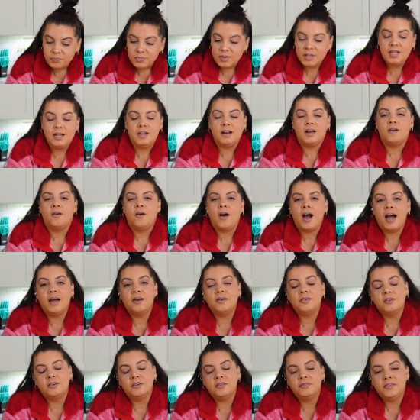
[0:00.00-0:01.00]
you know, I
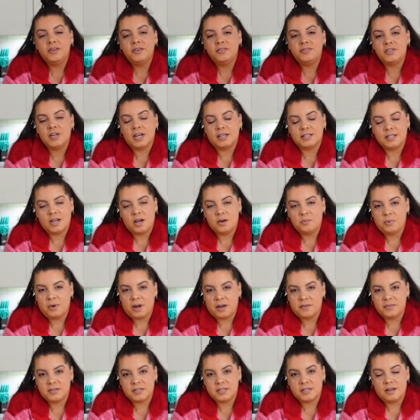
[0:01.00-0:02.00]
don't know if you've checked out
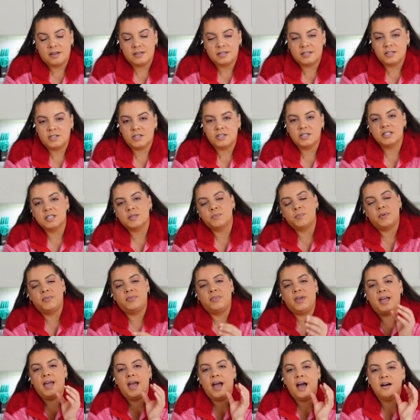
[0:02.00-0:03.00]
breakfast sausages, but
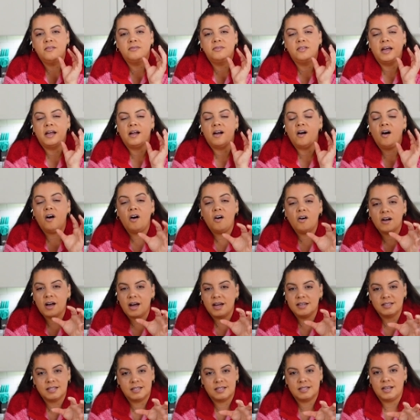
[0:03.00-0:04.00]
they have like all
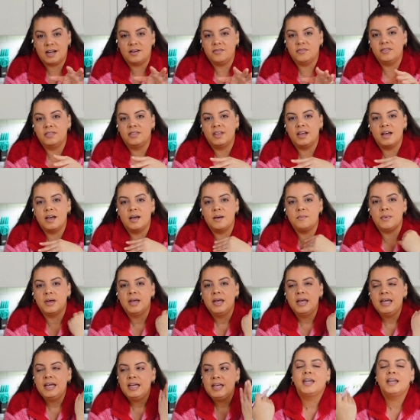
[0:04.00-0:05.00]
kinds of stuff in them.
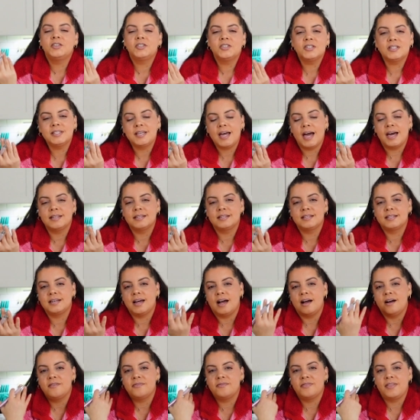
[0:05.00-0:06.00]
It just has
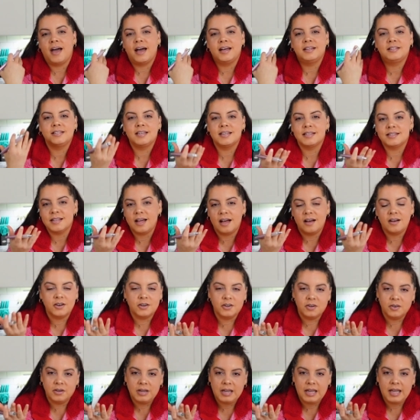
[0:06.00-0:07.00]
stuff that does not
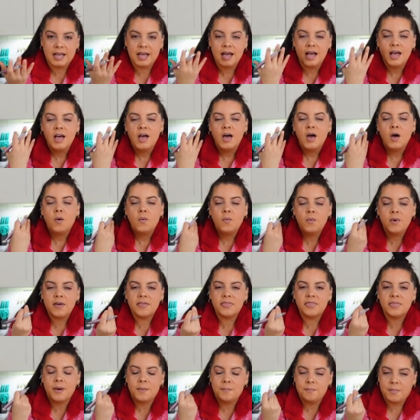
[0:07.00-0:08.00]
agree
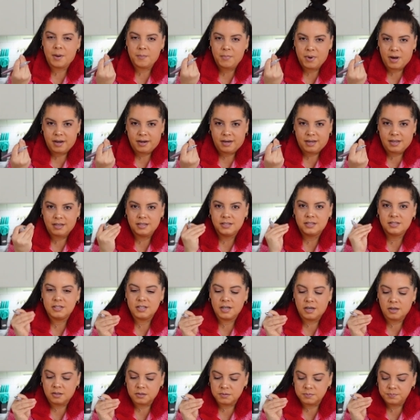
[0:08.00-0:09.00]
with my body.
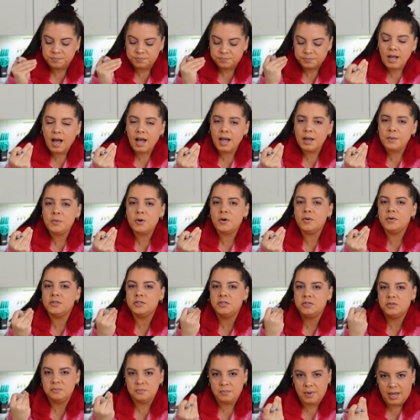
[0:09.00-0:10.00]
So I'm going
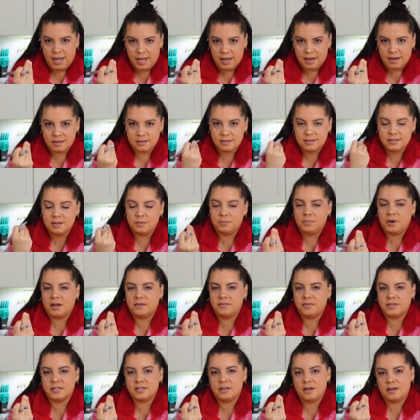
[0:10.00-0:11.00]
to make some
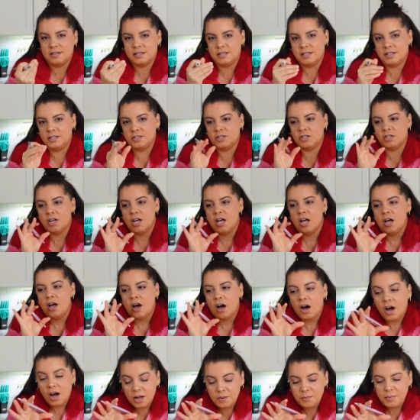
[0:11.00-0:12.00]
breakfast sausage
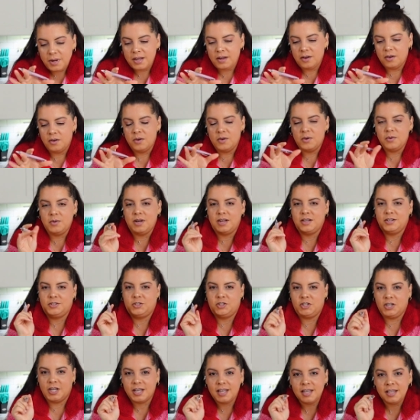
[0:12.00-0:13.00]
on my own,
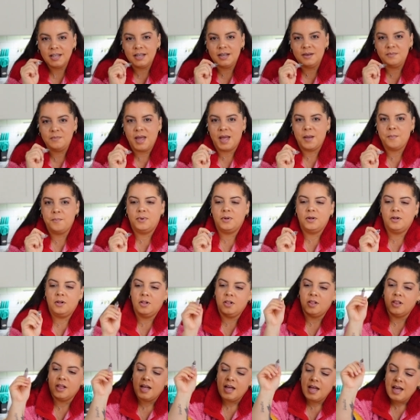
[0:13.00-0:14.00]
chicken and
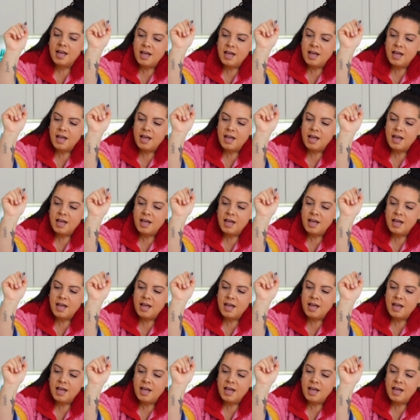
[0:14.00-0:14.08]
maple,